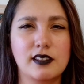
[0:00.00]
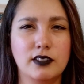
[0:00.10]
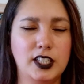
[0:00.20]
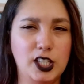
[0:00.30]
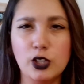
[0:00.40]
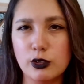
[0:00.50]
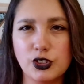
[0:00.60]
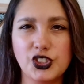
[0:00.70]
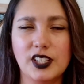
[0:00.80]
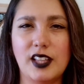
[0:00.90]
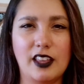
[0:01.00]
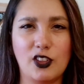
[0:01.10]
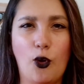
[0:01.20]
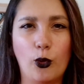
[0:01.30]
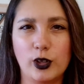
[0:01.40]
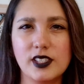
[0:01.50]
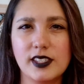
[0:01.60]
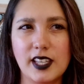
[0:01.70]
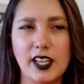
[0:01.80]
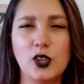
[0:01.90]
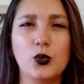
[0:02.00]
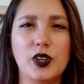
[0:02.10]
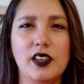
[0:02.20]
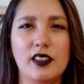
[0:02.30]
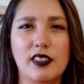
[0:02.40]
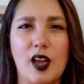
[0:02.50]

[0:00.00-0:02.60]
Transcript: huge in like the horror scene with